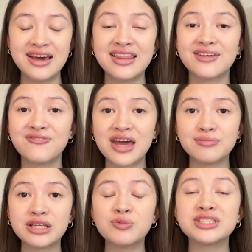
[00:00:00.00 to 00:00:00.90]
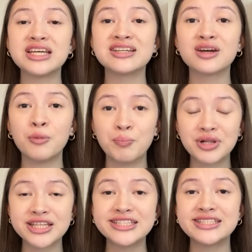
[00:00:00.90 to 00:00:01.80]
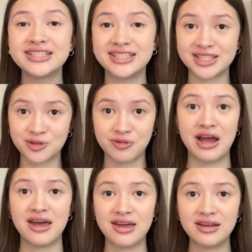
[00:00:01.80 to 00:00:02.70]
the family was in complete disarray.